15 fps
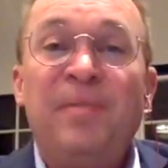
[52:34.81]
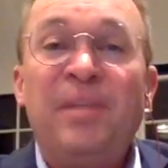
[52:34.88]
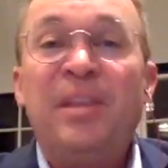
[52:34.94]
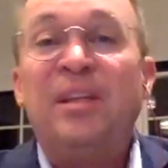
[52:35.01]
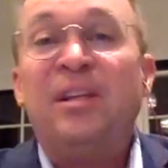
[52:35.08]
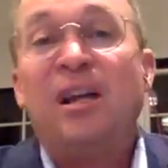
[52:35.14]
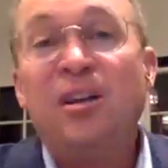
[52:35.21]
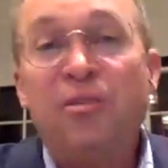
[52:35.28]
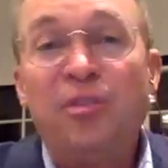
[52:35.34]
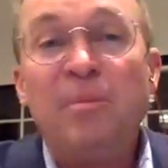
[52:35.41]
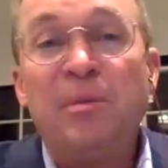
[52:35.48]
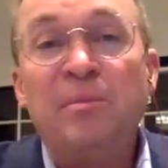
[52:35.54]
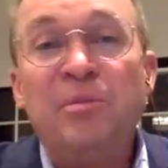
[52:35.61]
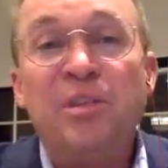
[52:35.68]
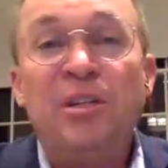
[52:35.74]
And then yeah. Donald
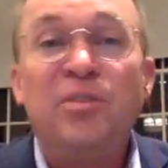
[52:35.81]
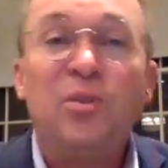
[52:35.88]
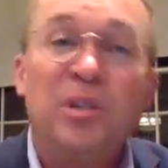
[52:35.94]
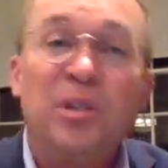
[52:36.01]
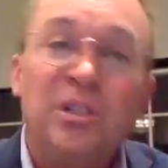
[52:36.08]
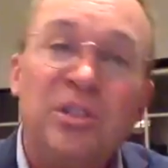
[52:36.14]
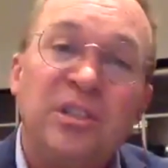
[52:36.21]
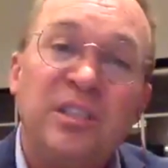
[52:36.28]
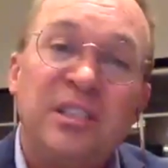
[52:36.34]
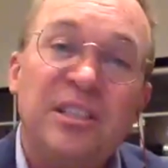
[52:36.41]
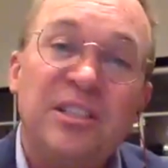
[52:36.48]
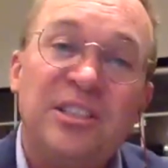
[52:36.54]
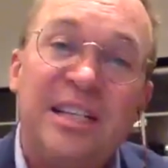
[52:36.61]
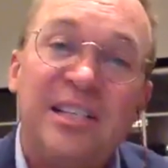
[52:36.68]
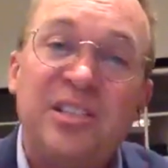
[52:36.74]
Trump comes in and sort of
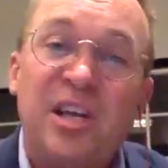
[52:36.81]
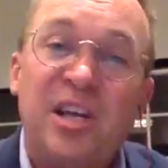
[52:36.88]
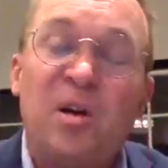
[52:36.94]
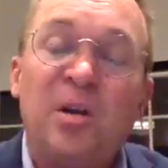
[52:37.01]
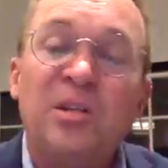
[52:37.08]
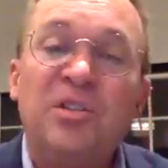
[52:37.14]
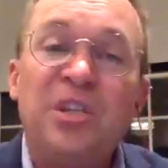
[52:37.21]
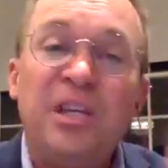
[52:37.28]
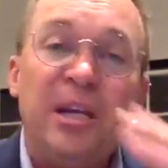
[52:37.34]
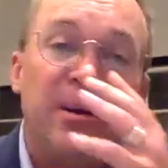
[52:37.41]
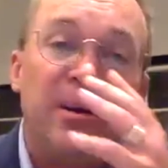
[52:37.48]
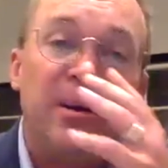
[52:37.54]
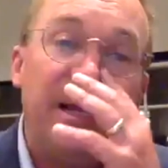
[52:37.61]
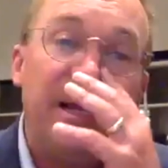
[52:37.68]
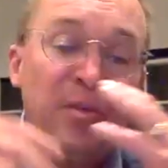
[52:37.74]
sets that on his ear.
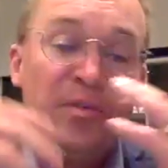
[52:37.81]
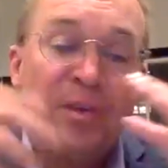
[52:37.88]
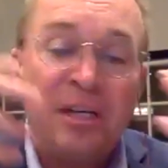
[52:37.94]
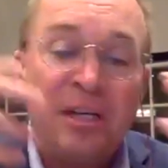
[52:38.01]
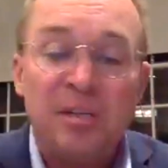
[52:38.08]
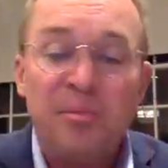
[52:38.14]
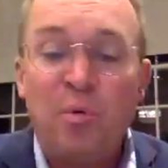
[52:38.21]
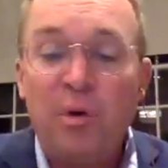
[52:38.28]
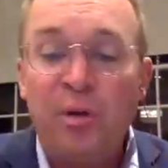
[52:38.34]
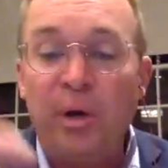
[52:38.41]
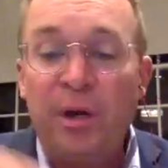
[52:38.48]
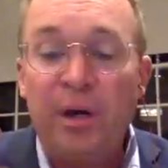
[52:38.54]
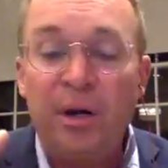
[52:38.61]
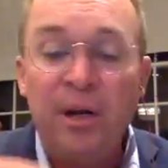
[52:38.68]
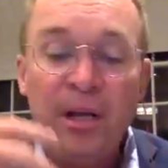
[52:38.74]
And now you've got to the point
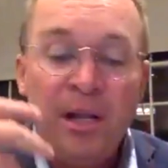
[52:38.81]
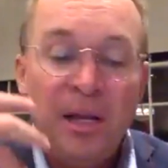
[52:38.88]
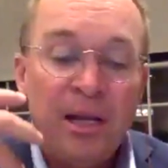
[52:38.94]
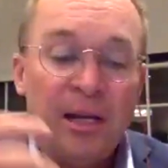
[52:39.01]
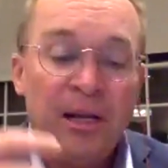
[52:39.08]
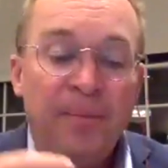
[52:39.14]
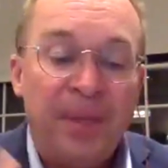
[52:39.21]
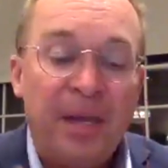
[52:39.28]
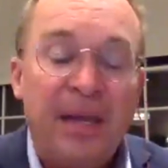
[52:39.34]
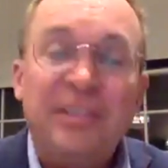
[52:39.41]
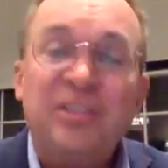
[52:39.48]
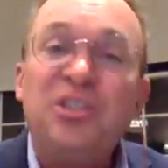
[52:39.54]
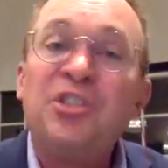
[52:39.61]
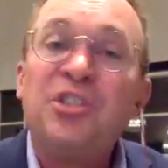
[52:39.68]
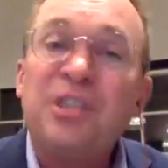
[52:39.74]
where uh, a
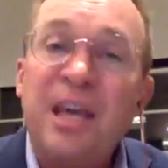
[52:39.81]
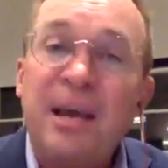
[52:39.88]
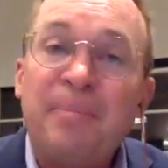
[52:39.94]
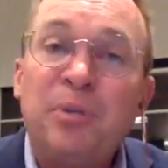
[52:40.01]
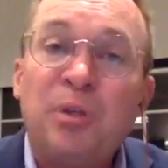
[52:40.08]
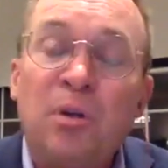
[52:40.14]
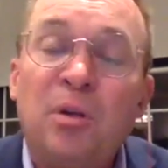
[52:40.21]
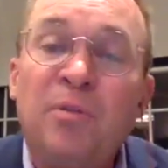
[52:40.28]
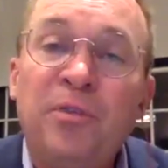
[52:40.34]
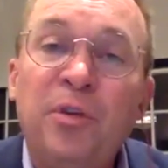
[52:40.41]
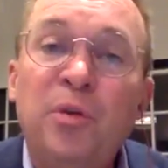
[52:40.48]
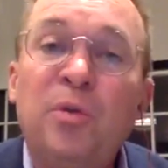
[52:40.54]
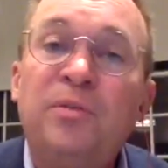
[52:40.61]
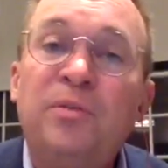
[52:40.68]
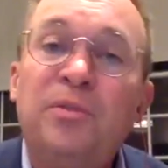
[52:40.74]
skeptical
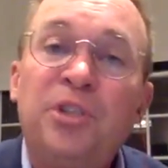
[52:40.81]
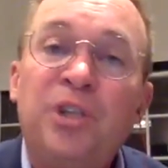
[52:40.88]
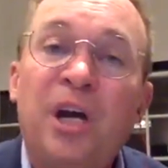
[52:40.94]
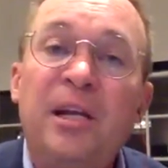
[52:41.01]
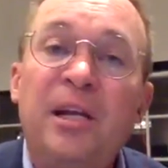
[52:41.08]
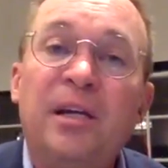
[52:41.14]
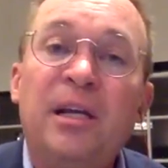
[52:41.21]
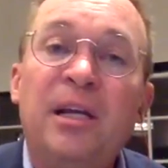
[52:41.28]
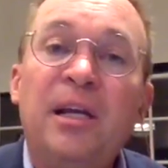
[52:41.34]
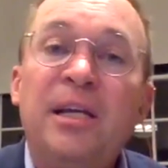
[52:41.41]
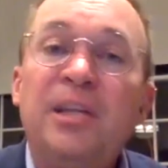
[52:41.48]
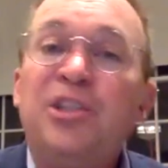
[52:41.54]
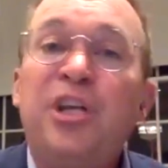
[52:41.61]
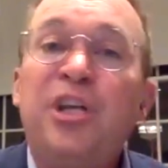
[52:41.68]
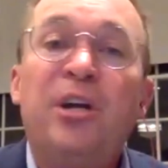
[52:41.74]
view of China
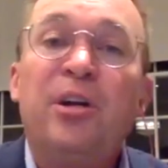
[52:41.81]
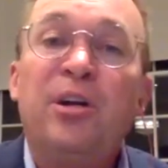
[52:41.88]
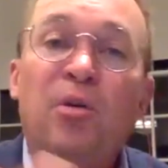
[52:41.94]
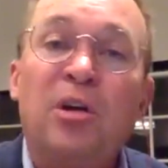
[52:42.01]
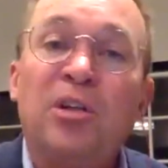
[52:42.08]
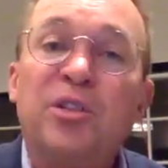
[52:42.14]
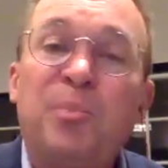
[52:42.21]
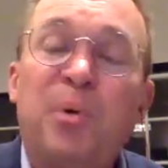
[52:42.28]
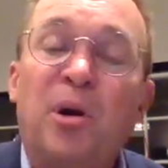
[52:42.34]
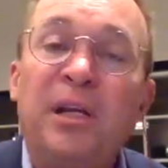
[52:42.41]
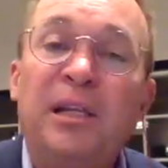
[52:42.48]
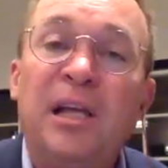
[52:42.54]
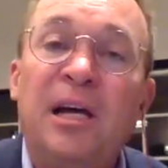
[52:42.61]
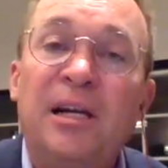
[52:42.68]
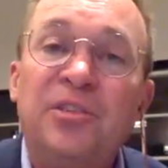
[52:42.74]
is shared across party
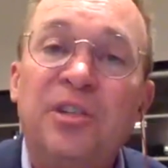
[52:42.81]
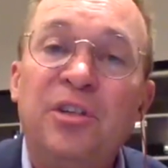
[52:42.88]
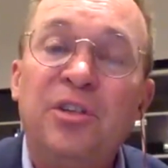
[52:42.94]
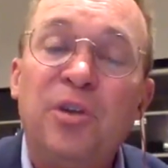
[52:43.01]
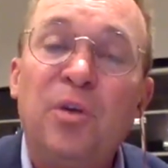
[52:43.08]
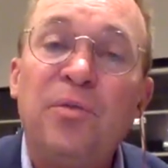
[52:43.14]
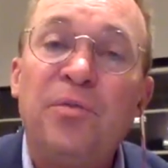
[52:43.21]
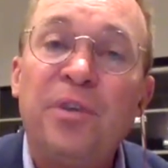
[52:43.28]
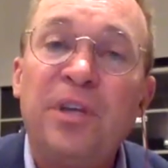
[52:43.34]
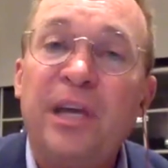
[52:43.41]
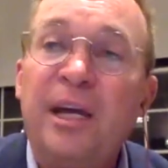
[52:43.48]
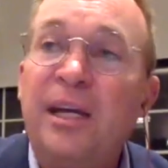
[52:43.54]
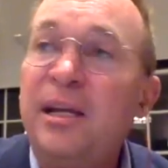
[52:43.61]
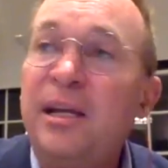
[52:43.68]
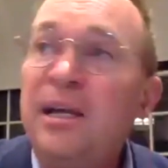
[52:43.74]
lines. And don't
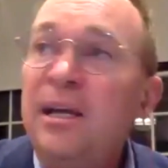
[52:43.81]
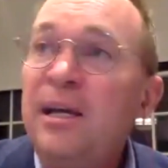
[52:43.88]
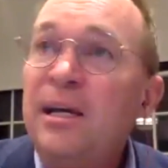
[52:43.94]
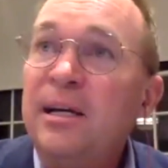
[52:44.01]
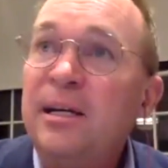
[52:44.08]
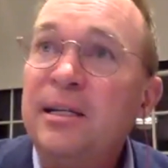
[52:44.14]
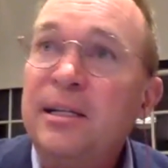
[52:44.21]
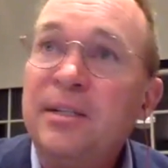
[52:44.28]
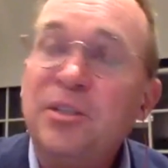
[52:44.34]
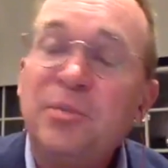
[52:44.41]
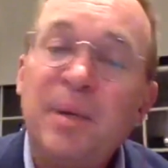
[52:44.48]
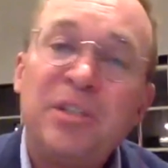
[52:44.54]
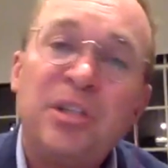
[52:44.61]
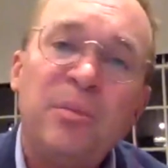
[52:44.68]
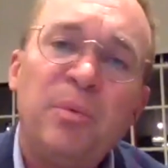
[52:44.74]
forget, uh,
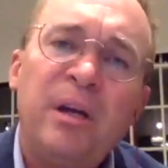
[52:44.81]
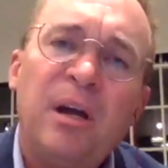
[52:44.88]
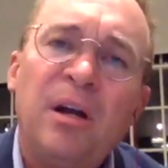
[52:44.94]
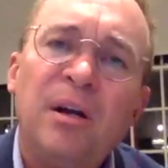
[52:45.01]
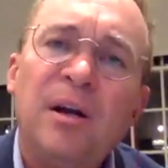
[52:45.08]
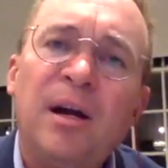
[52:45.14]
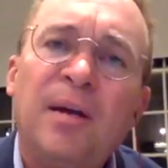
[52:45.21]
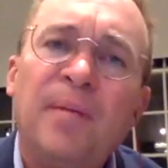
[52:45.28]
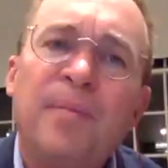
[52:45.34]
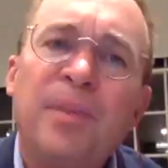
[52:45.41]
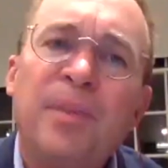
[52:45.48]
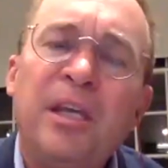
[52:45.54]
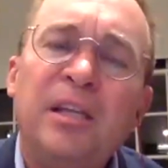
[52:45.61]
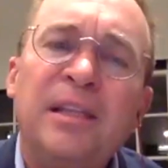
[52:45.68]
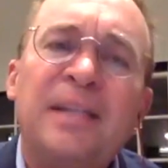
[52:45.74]
especially we are uh,
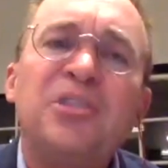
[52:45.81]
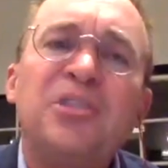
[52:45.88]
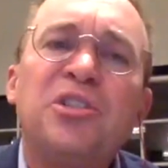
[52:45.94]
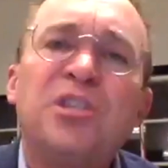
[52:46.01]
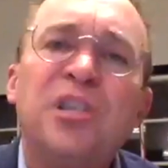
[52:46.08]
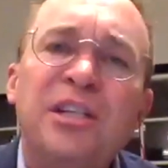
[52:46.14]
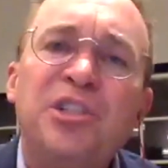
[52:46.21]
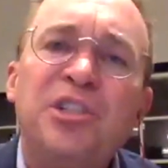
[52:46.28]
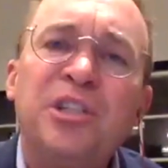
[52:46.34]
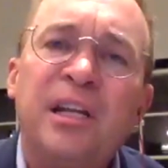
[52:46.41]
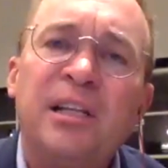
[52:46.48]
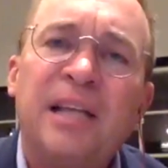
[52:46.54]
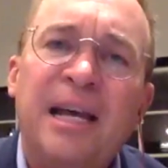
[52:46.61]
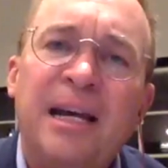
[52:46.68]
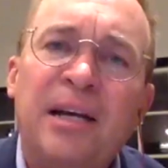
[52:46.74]
the legislation that
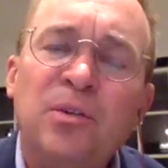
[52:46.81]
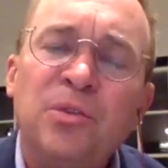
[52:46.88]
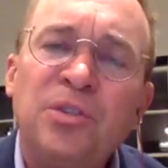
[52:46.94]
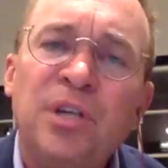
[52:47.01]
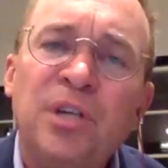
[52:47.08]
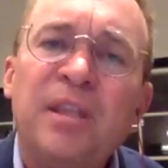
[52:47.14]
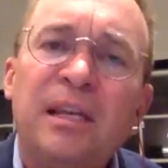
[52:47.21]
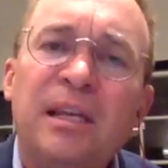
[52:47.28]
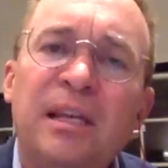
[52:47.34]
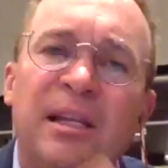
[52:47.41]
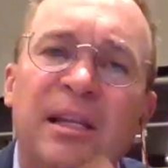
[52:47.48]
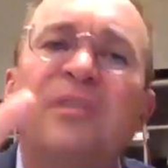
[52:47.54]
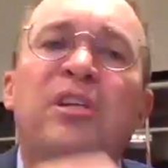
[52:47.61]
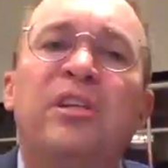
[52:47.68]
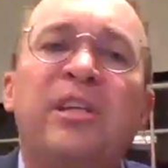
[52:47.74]
allows that
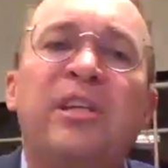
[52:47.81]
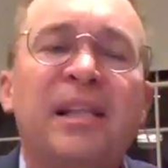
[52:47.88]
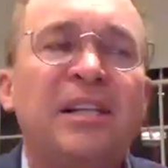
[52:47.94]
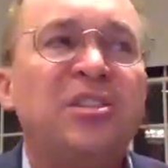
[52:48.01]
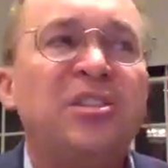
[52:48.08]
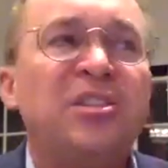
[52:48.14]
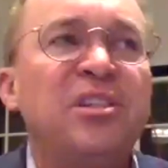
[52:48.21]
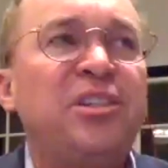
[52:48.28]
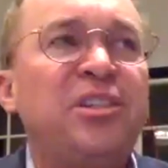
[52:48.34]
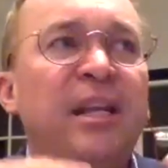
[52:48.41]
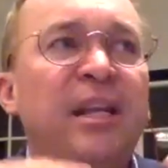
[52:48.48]
the legislation that,